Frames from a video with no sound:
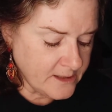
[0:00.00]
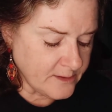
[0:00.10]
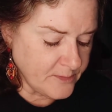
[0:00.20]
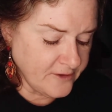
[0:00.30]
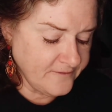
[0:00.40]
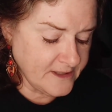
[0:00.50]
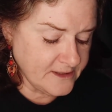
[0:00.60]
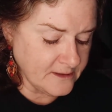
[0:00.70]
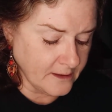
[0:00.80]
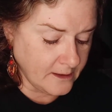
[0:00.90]
The
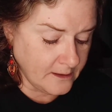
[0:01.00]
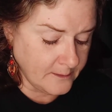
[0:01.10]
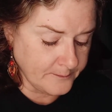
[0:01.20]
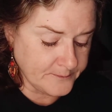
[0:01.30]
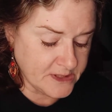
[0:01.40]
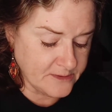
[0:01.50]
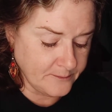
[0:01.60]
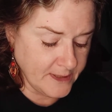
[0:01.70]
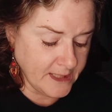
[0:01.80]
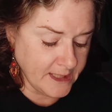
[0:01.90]
movie, to
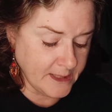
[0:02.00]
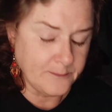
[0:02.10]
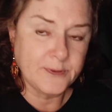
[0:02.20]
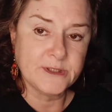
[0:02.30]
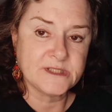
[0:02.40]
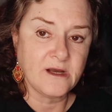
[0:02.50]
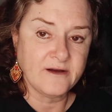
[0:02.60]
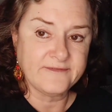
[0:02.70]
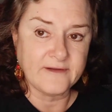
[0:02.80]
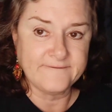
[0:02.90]
me, puts
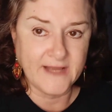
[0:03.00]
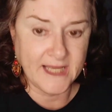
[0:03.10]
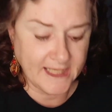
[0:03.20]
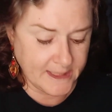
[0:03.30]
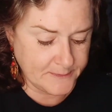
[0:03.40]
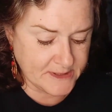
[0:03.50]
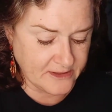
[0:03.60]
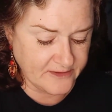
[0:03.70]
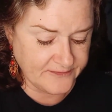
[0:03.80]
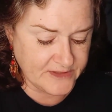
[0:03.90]
off vibes
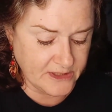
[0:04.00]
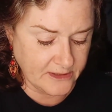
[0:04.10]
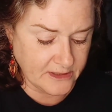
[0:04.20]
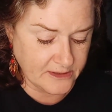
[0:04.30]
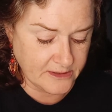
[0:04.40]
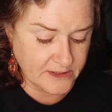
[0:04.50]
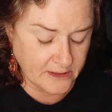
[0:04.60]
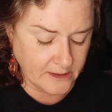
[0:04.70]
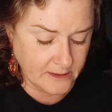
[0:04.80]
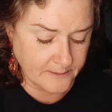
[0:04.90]
of
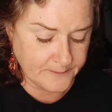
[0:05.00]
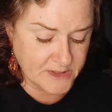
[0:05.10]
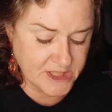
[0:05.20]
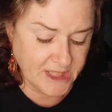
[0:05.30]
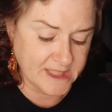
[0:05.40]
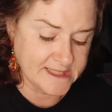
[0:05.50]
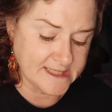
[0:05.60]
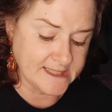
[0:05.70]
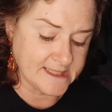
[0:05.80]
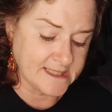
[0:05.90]
the
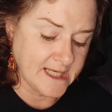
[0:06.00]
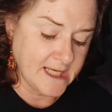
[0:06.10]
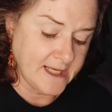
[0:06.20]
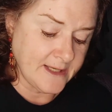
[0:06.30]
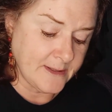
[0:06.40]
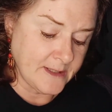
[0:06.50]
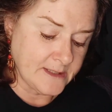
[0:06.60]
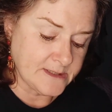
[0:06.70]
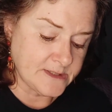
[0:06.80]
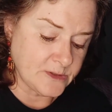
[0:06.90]
Genesis
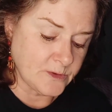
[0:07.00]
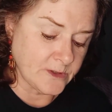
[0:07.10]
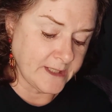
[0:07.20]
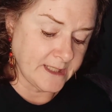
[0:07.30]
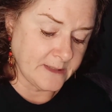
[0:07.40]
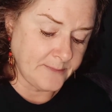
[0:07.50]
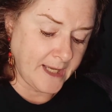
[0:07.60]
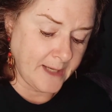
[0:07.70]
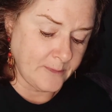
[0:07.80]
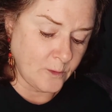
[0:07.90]
story in the
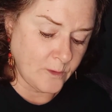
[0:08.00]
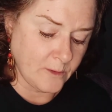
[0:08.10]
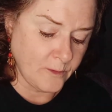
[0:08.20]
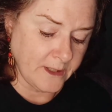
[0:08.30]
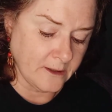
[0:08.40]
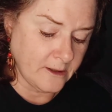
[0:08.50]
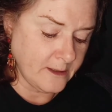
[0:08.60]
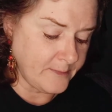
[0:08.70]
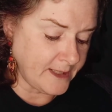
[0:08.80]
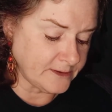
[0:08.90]
Bible, where we learn
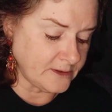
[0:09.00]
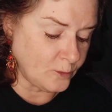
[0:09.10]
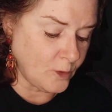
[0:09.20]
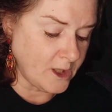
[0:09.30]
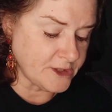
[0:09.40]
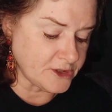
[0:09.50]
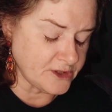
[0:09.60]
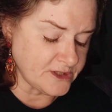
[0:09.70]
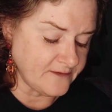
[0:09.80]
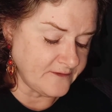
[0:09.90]
about the
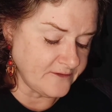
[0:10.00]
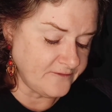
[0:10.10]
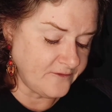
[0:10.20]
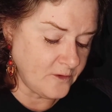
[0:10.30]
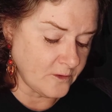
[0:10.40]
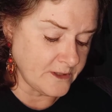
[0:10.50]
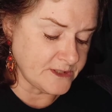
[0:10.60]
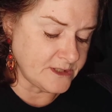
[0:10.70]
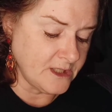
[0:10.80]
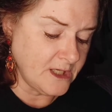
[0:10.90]
watchers of the
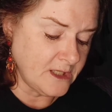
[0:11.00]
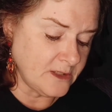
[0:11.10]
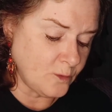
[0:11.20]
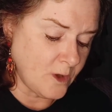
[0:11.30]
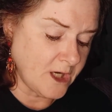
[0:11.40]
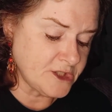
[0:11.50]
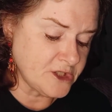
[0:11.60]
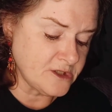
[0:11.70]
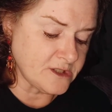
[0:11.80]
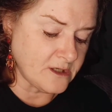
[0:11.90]
forest. The
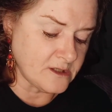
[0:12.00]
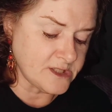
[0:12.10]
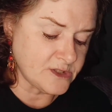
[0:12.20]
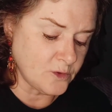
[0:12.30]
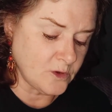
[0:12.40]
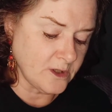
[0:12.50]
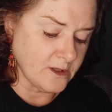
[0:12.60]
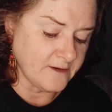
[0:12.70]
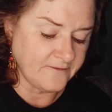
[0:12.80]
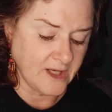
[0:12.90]
watchers are sort
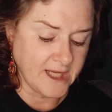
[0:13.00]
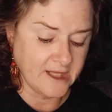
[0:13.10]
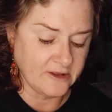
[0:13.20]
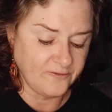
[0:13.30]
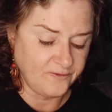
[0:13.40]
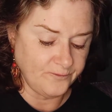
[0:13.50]
of like the